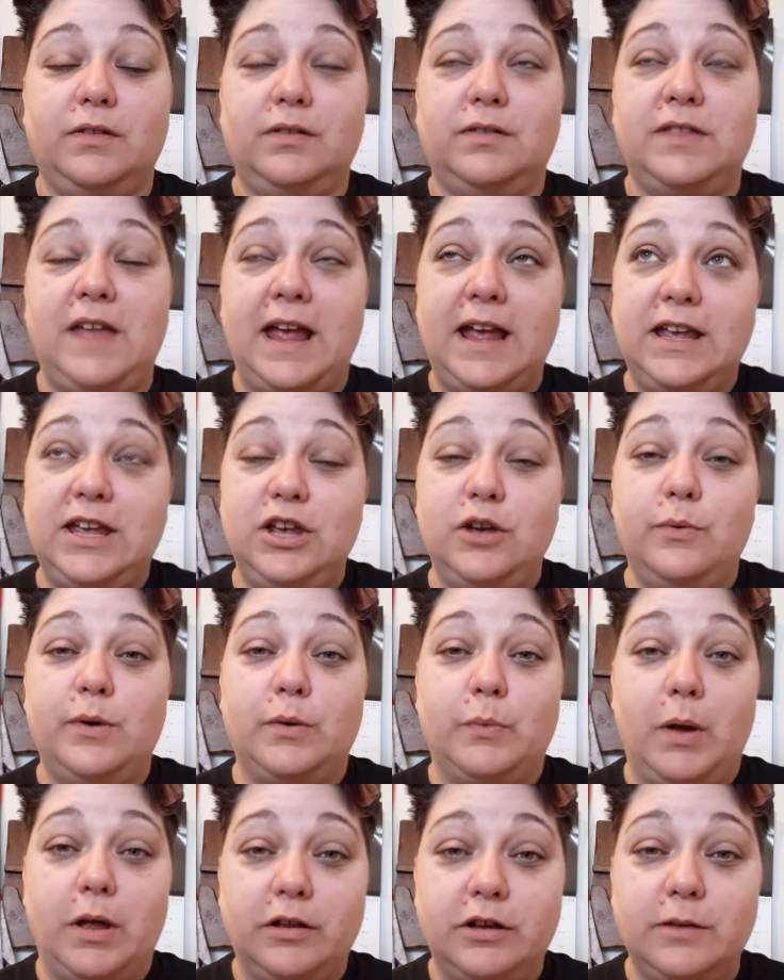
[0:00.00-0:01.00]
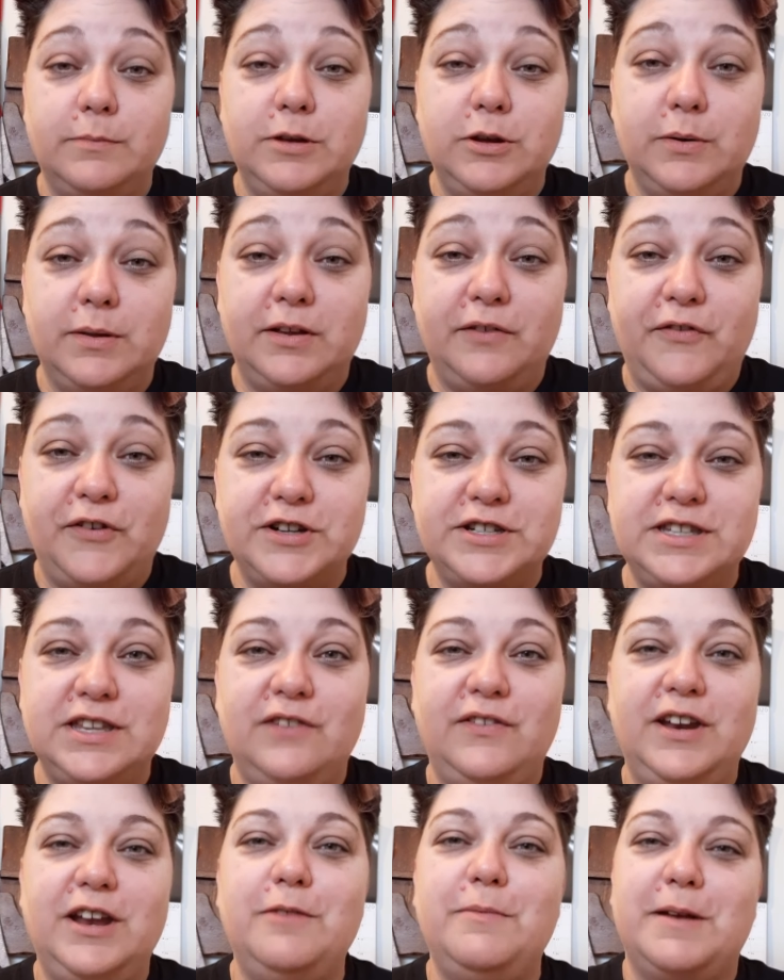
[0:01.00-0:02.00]
thank you and welcome you in the first of the
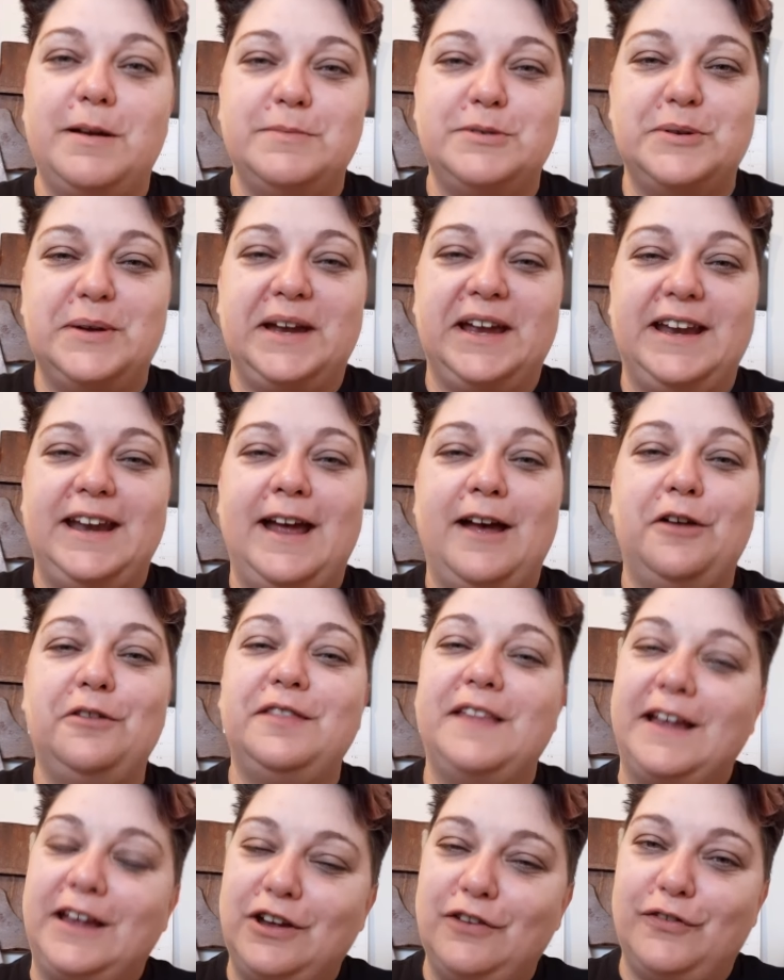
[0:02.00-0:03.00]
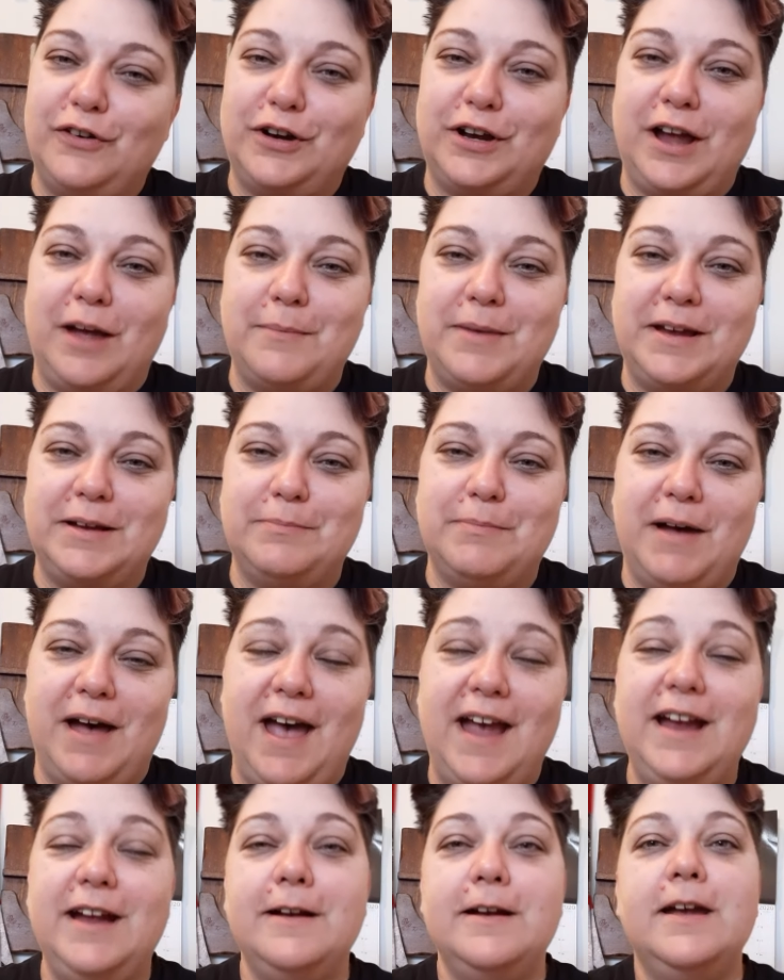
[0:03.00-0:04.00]
video, but I'm doing it now. Thank you for coming
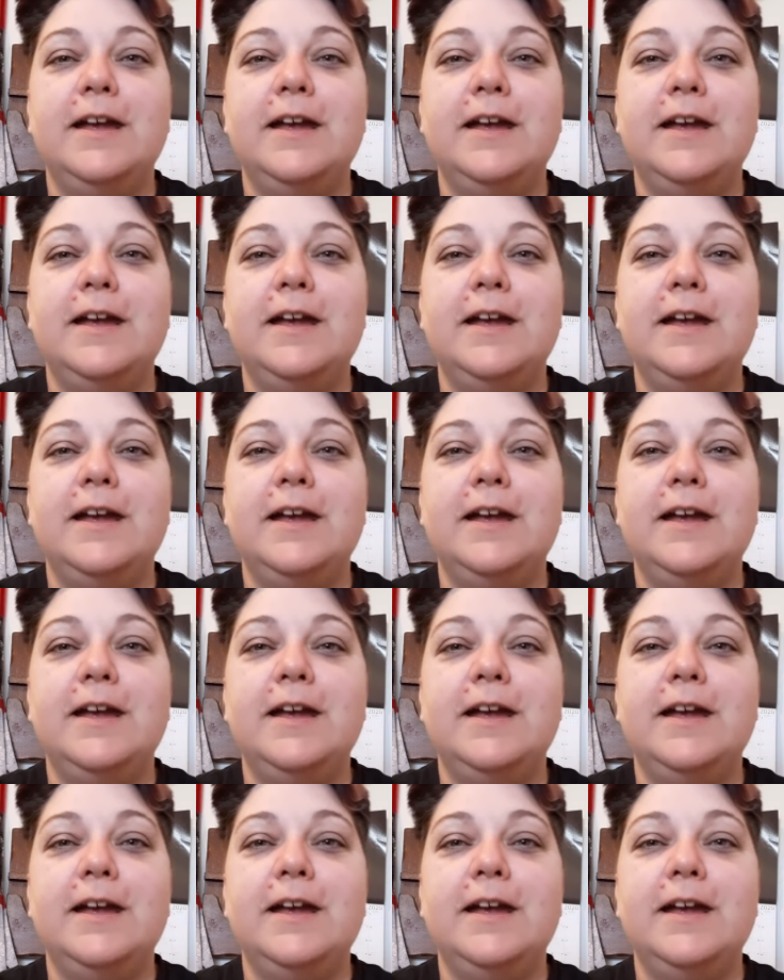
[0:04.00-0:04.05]
by.